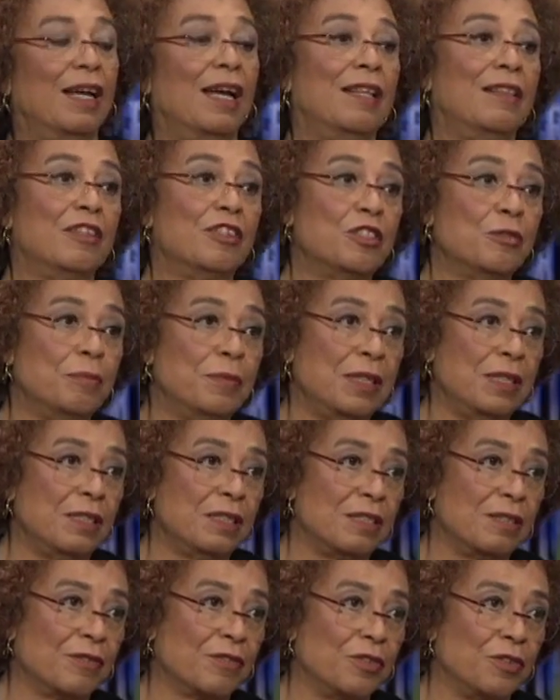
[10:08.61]
And this
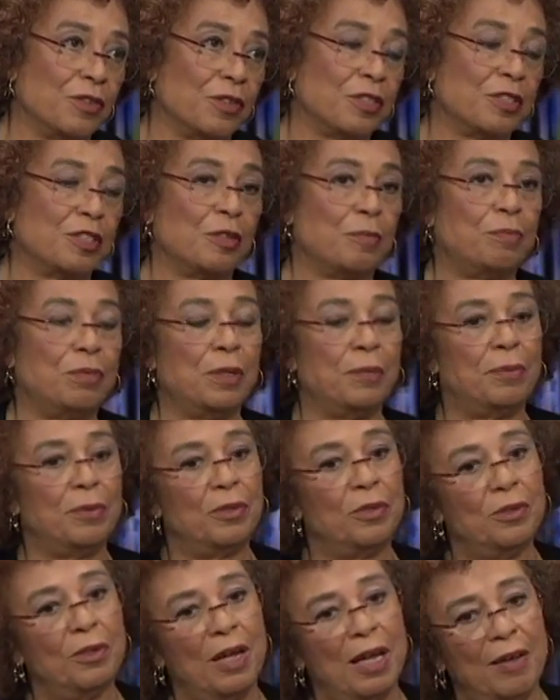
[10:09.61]
means, of course, that
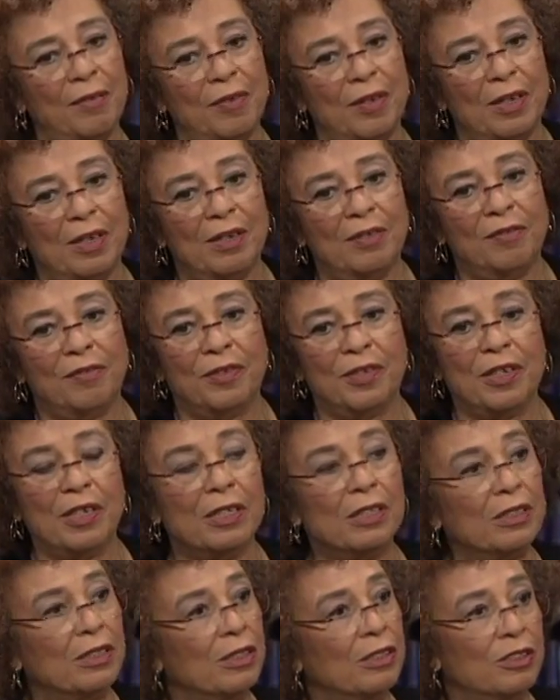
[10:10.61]
people who have
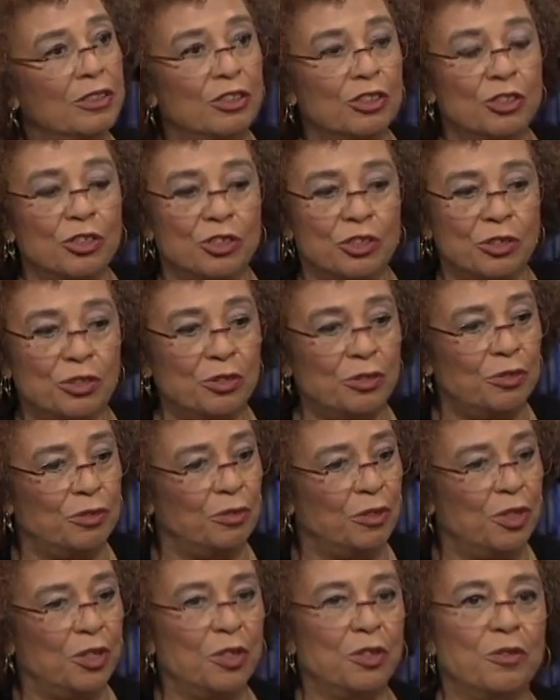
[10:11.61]
very little to
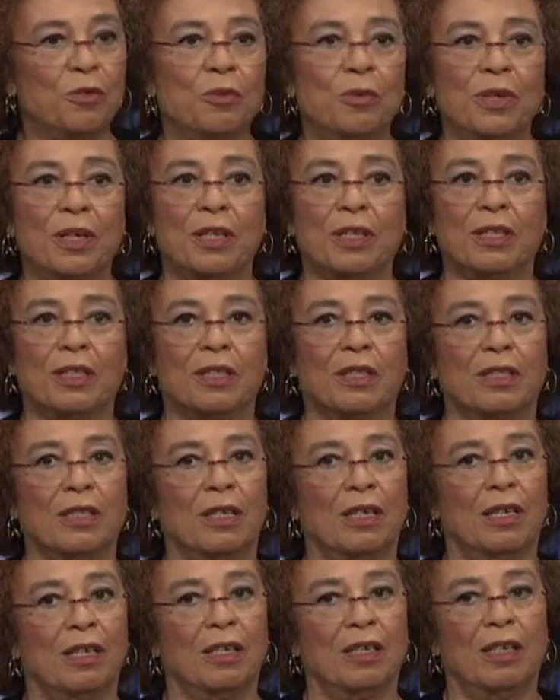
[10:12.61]
do with
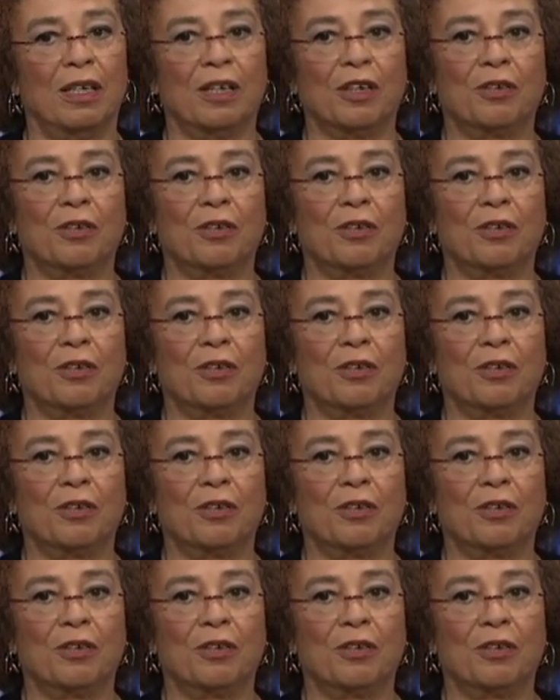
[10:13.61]
uh,